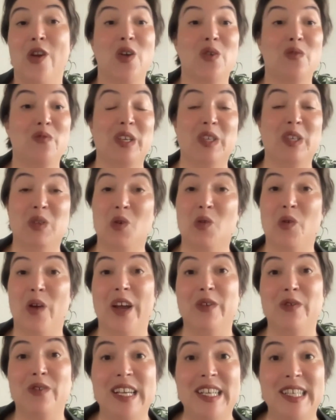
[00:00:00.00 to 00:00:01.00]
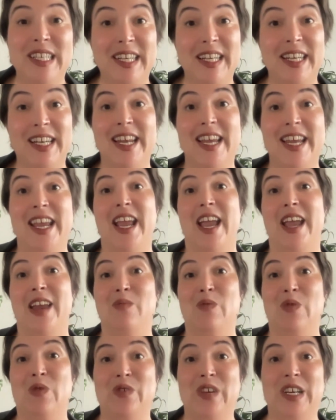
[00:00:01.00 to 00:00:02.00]
we saw quite recently
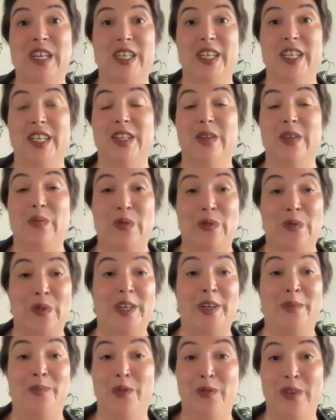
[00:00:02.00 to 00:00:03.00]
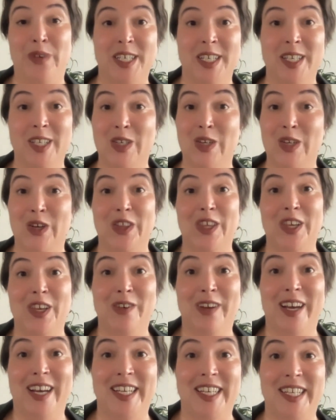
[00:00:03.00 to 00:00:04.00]
in Mauritius, Mauritius took the
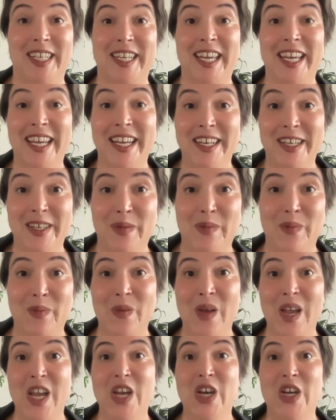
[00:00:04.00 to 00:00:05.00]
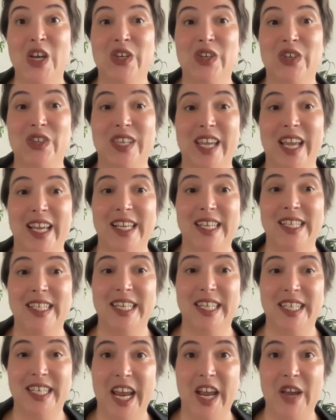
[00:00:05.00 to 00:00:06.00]
United Kingdom to the
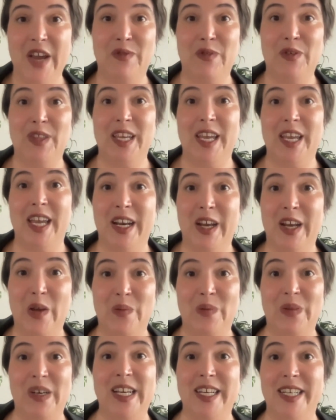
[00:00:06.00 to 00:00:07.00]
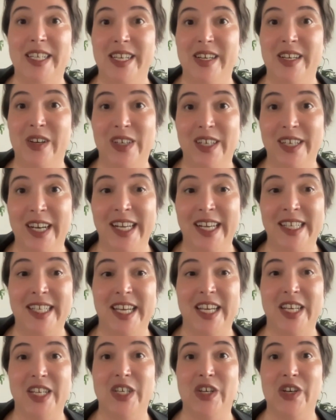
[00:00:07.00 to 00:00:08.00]
ICJ for the incomplete
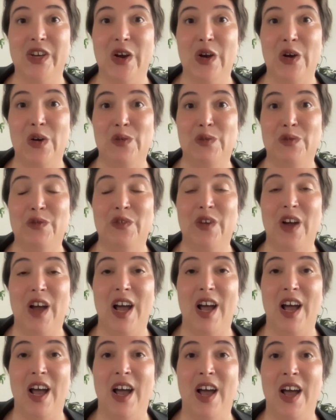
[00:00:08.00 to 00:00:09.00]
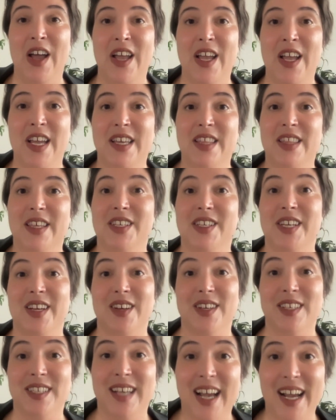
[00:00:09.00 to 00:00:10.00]
decolonization of the
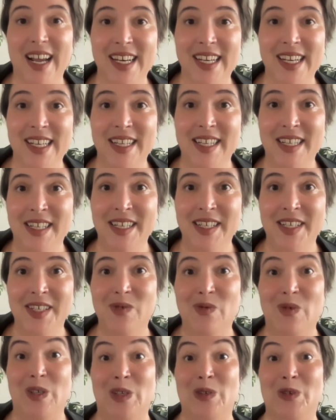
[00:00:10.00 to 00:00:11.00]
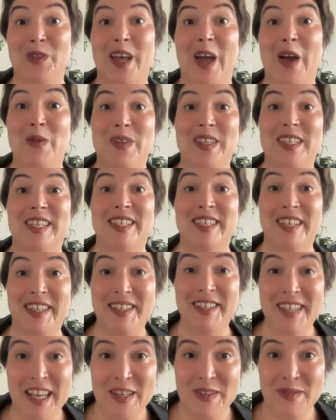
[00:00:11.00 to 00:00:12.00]
Chagos Islands. We saw that was a
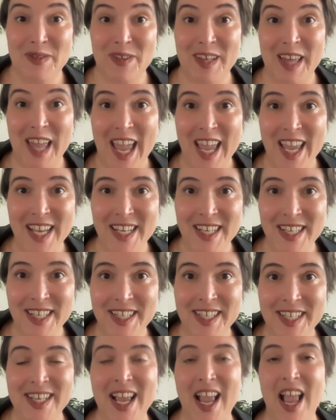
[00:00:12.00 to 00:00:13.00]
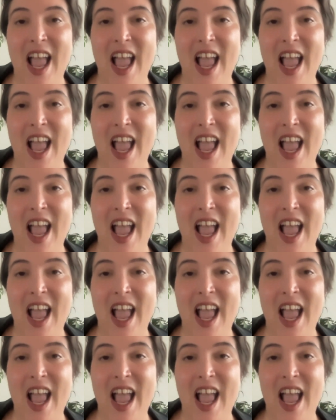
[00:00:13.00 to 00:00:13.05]
successful case.